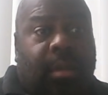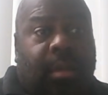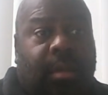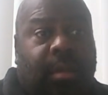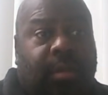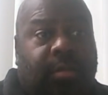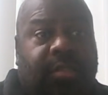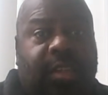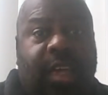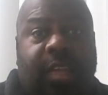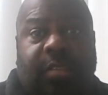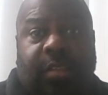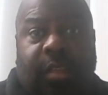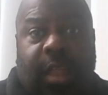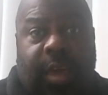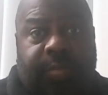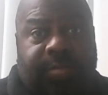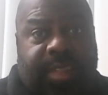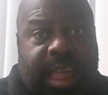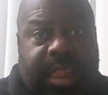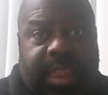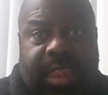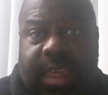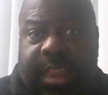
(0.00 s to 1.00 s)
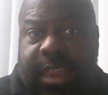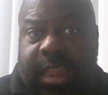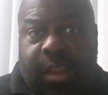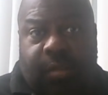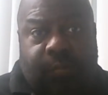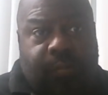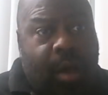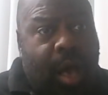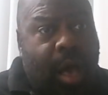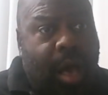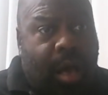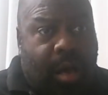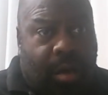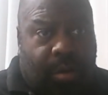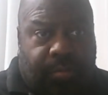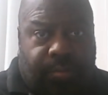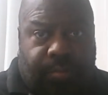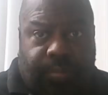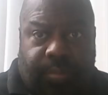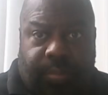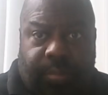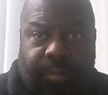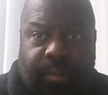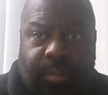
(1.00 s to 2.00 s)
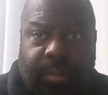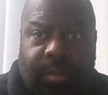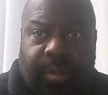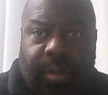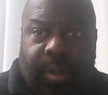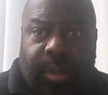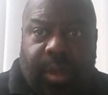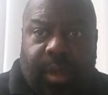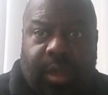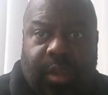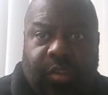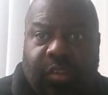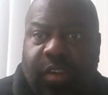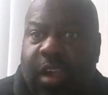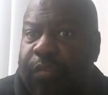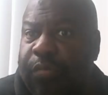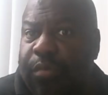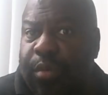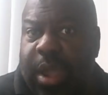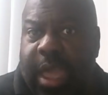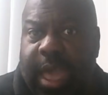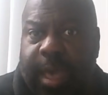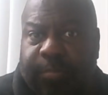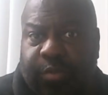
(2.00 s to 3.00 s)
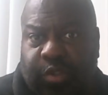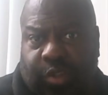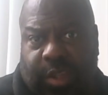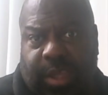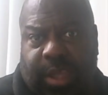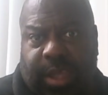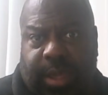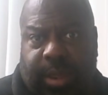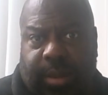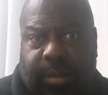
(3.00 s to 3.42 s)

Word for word: Sex life that didn't involve Jeffrey Epstein